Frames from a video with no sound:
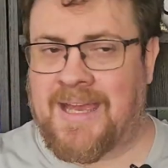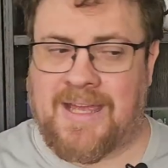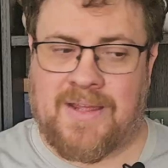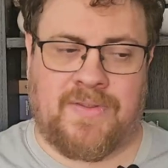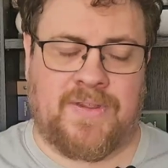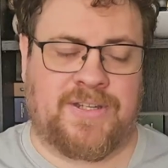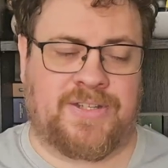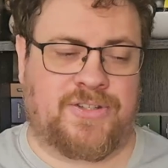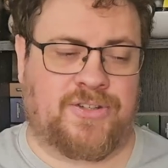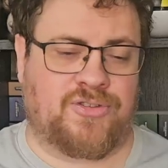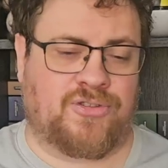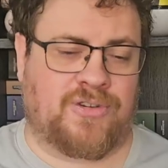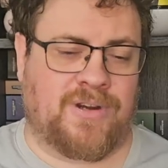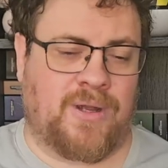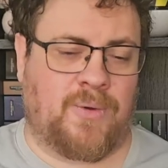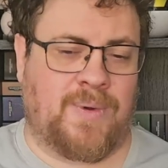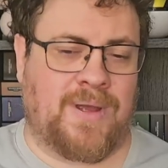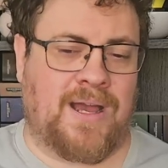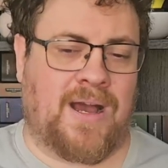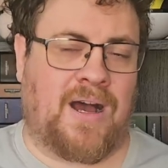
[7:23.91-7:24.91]
In this
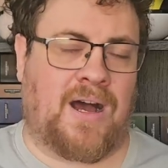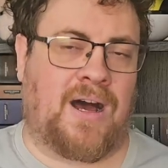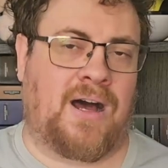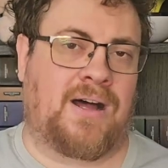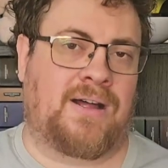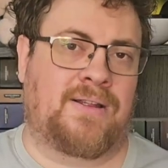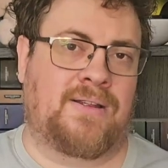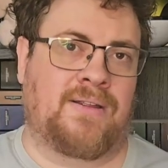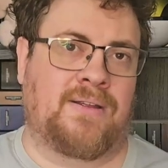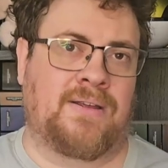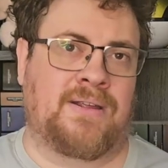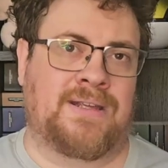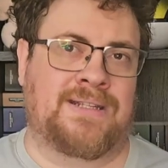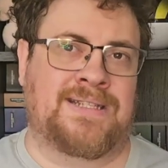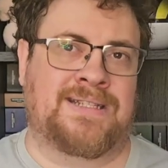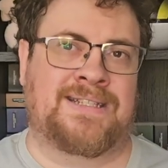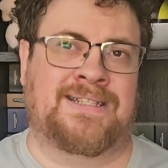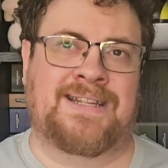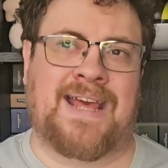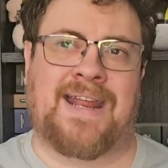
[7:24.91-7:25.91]
story, we are
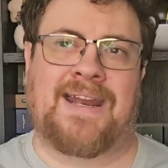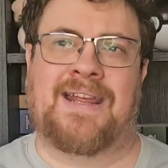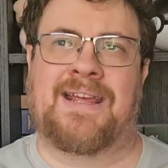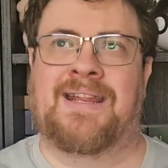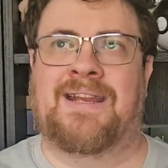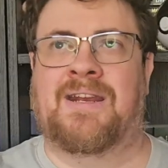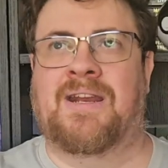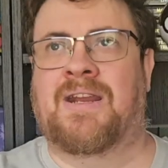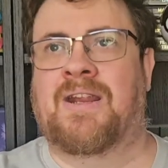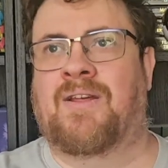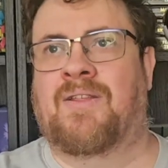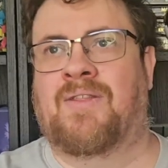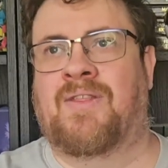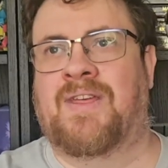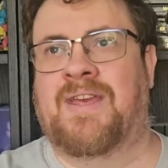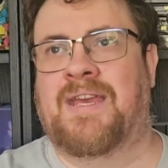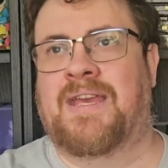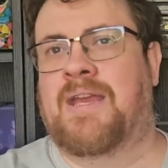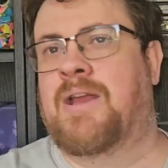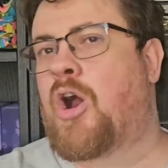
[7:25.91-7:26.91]
set in
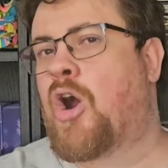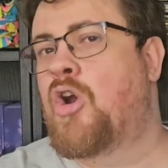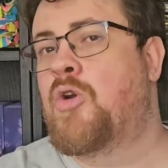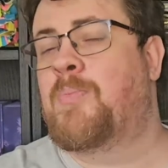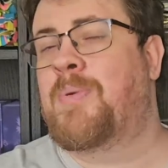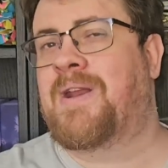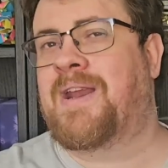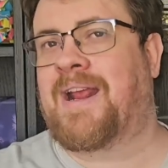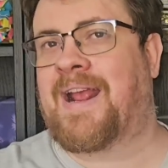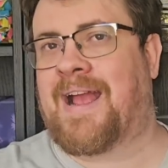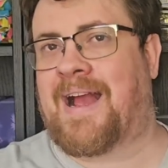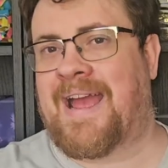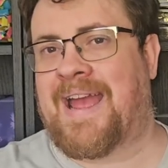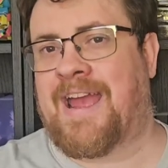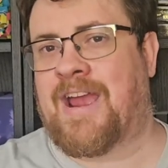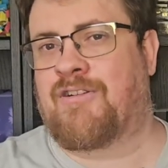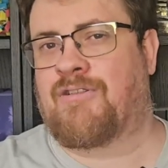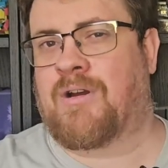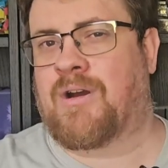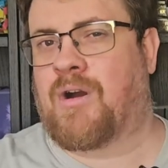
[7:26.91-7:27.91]
the opening
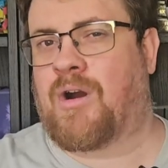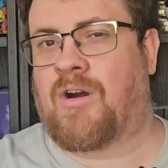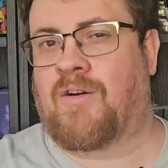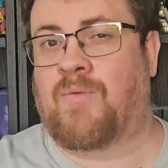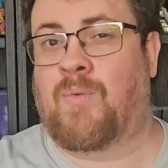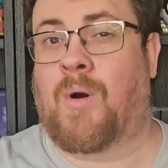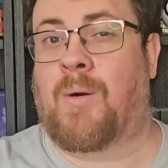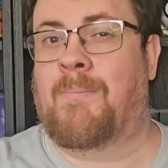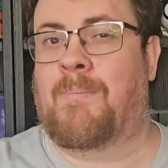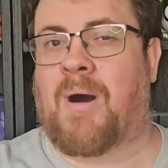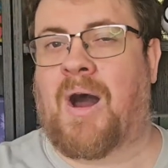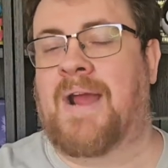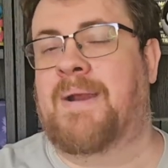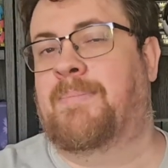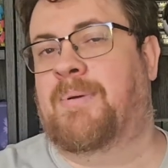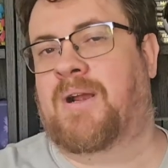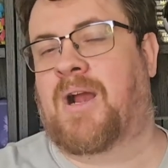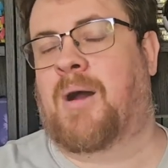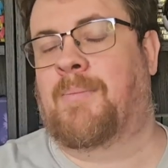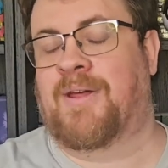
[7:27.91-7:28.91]
era of what might
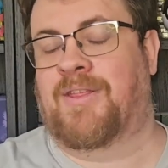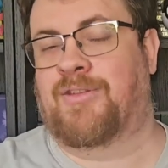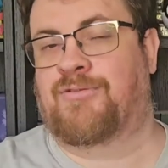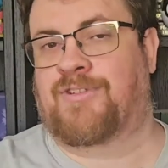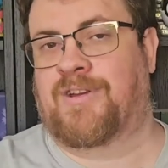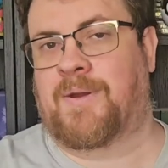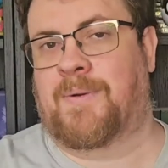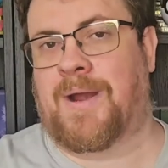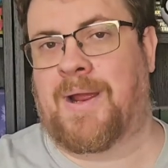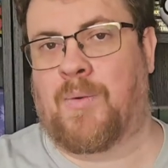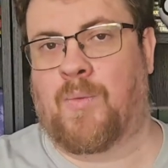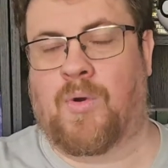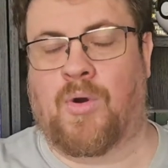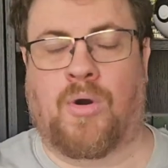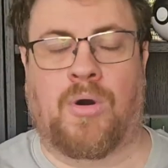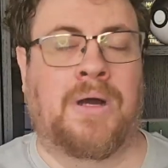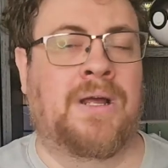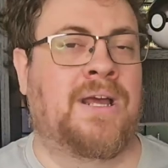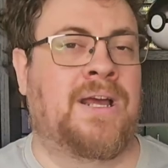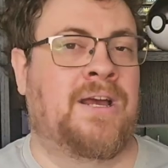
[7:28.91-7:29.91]
become a three-way
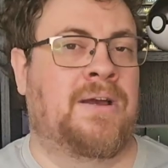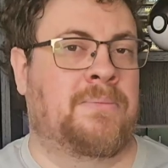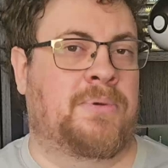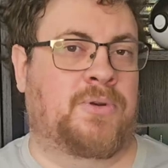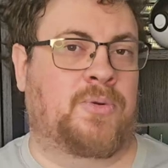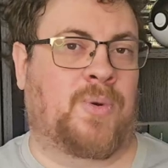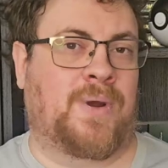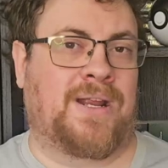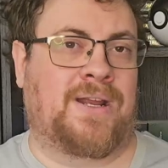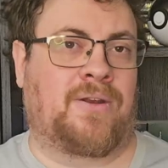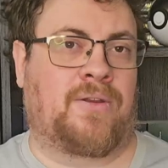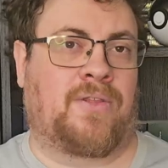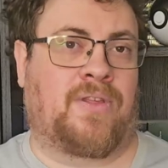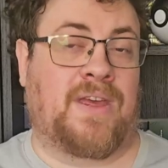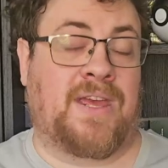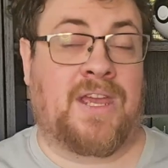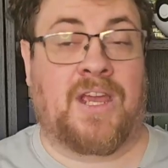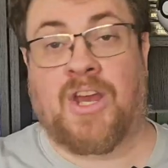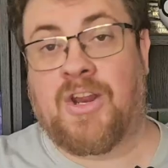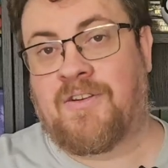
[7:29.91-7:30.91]
war between
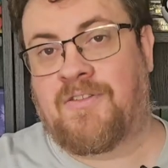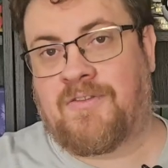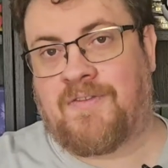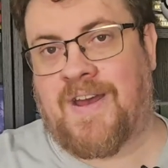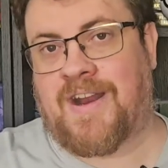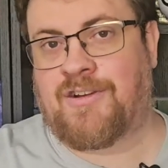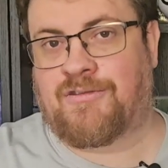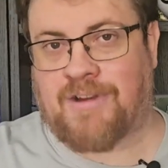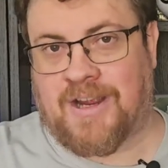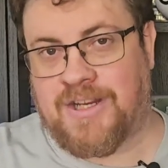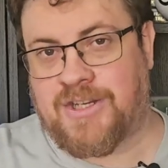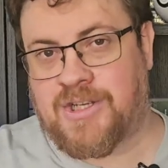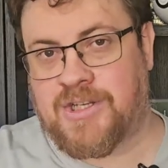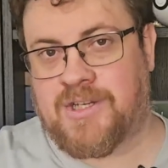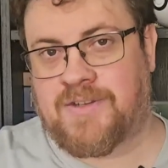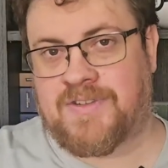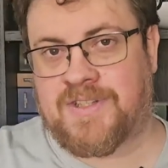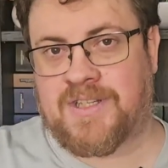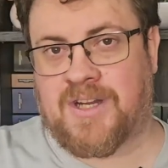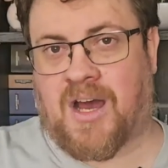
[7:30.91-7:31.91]
the Confederation
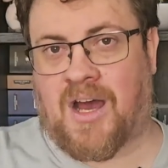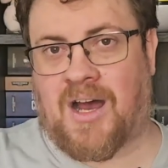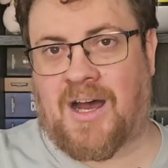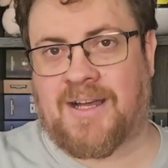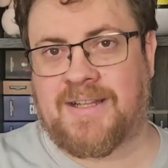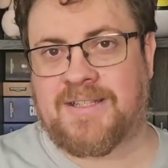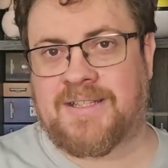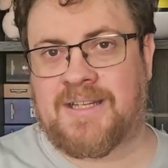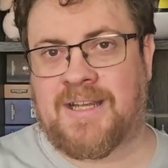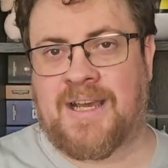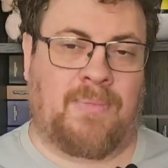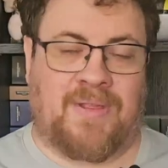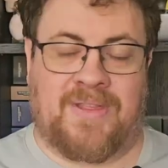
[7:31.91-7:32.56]
of Stars.